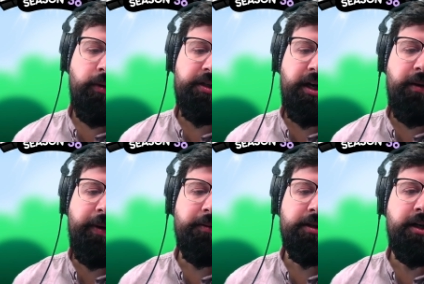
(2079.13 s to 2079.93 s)
which I'll
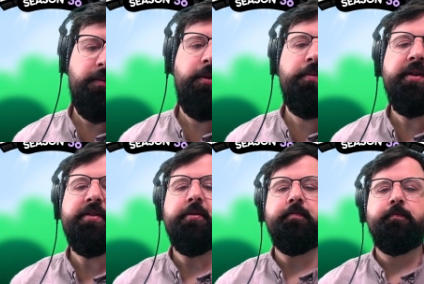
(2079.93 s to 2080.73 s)
be able to talk about pretty
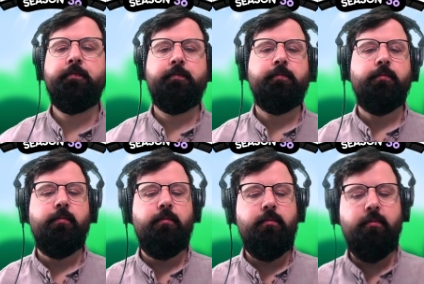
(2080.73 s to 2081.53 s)
soon.
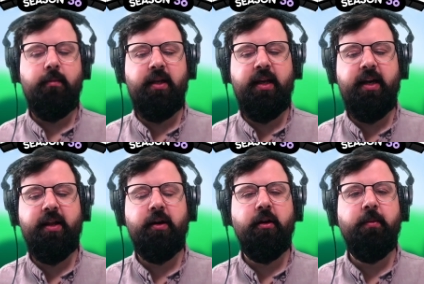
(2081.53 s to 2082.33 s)
And
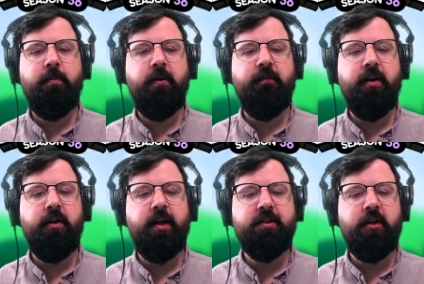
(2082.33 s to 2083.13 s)
it's going to be pretty fun
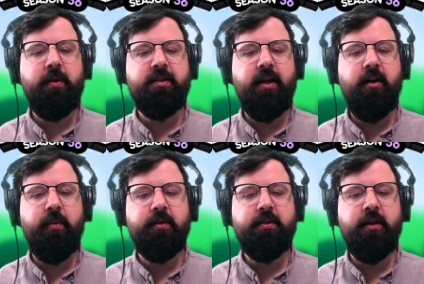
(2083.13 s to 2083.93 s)
to get excited
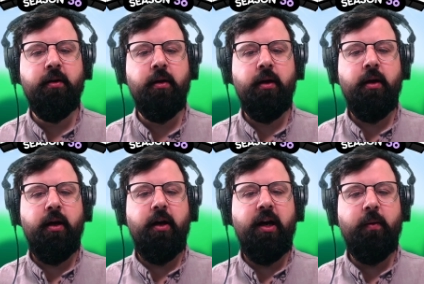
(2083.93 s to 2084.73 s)
about. So
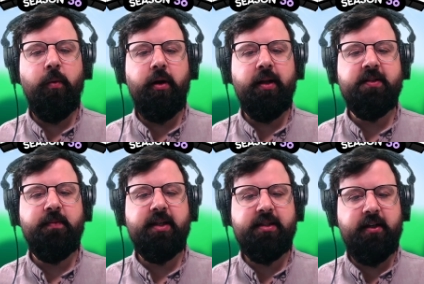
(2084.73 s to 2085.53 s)
uh, working on
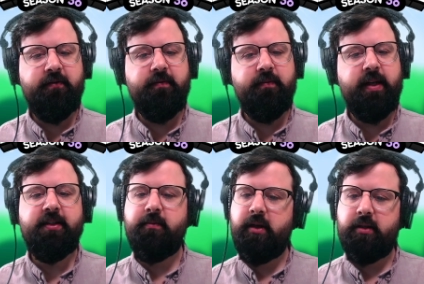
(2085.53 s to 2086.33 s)
some big stuff
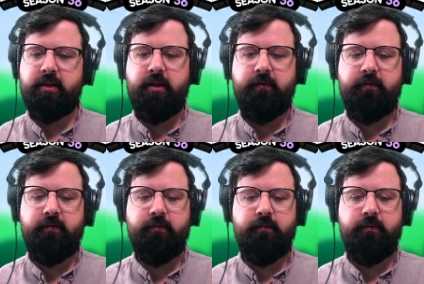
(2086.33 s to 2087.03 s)
and some little stuff.